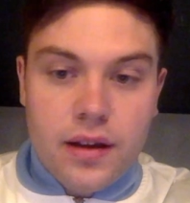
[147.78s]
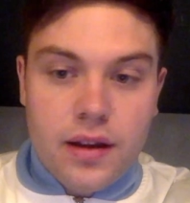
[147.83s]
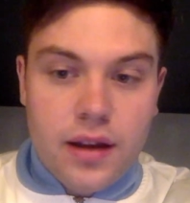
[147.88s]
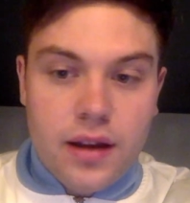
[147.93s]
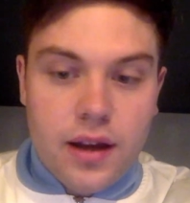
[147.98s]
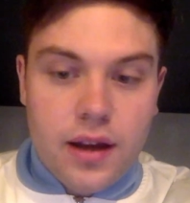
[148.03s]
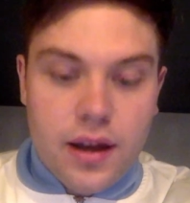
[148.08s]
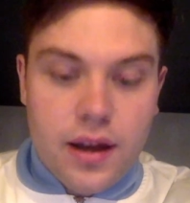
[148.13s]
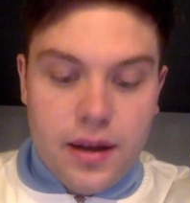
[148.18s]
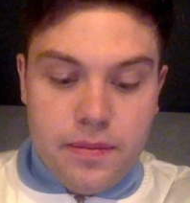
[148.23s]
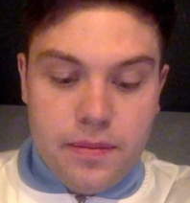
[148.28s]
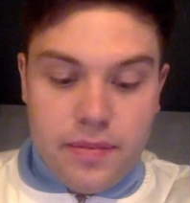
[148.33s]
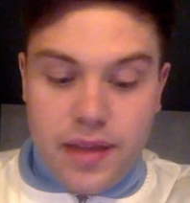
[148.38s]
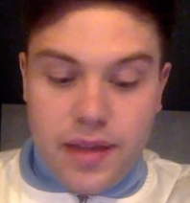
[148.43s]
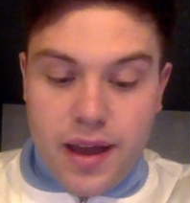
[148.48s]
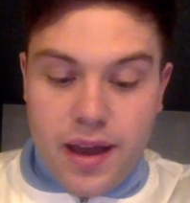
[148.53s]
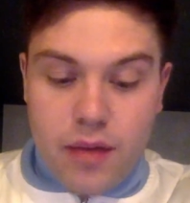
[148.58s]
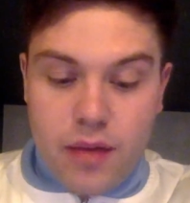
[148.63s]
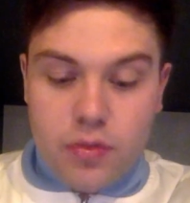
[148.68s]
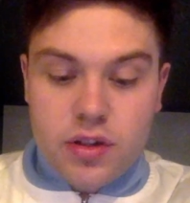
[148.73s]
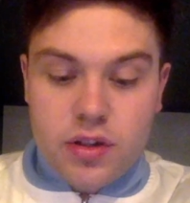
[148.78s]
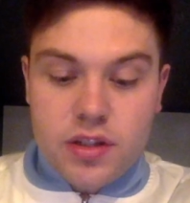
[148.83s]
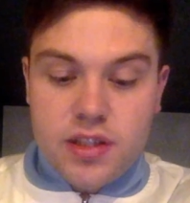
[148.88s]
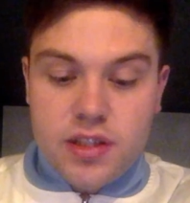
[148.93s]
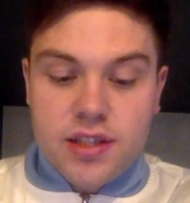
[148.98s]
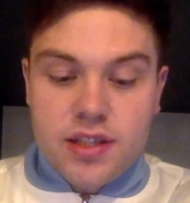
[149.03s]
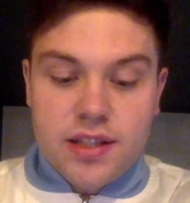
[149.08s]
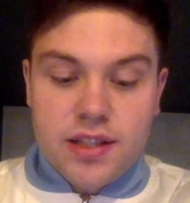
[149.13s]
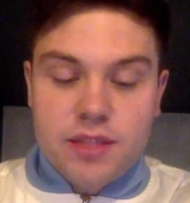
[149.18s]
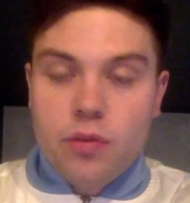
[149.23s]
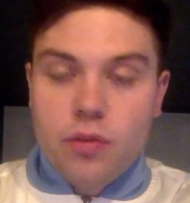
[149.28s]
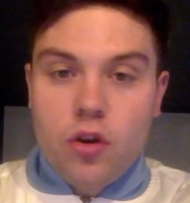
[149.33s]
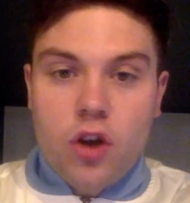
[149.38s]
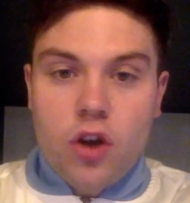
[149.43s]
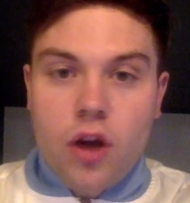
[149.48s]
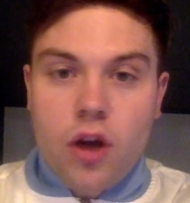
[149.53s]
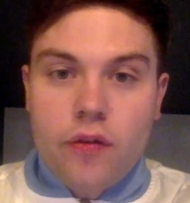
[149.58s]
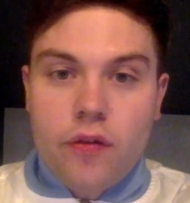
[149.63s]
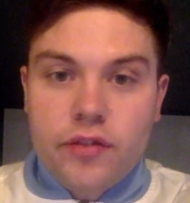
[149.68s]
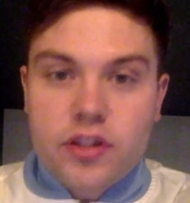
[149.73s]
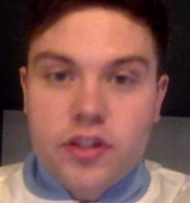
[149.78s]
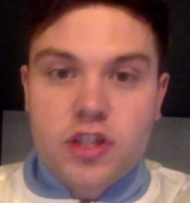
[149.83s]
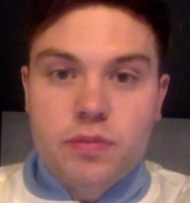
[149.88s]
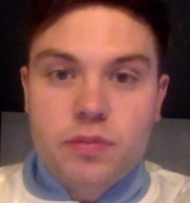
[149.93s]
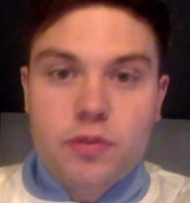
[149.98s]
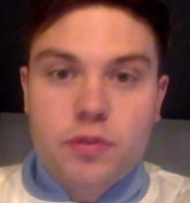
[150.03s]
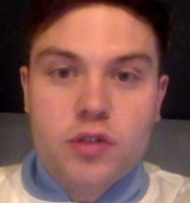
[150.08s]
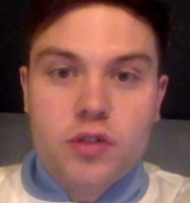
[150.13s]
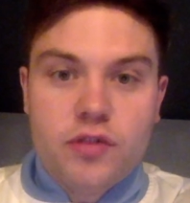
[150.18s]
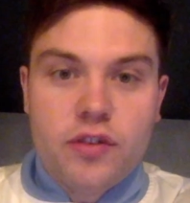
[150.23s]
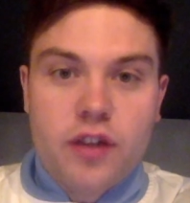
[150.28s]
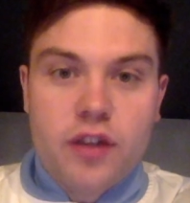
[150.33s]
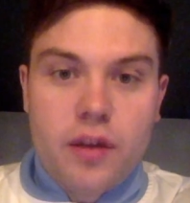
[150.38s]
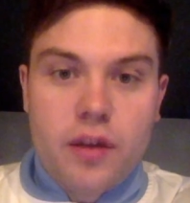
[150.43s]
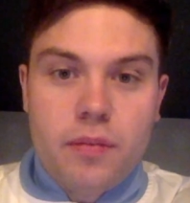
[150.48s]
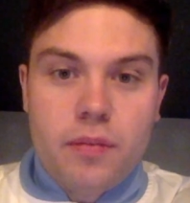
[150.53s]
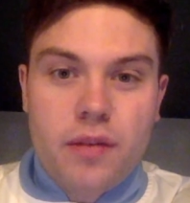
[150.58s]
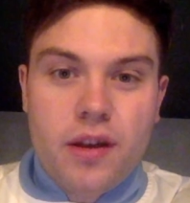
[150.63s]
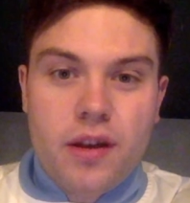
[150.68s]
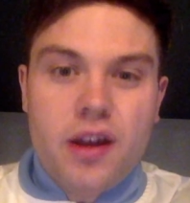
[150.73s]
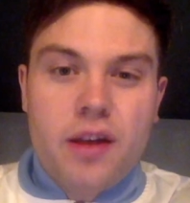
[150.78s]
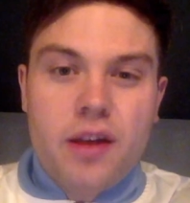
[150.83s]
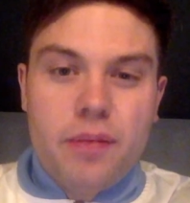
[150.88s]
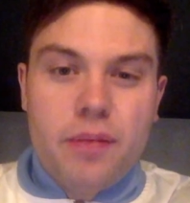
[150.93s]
That was a small confidence boost for them,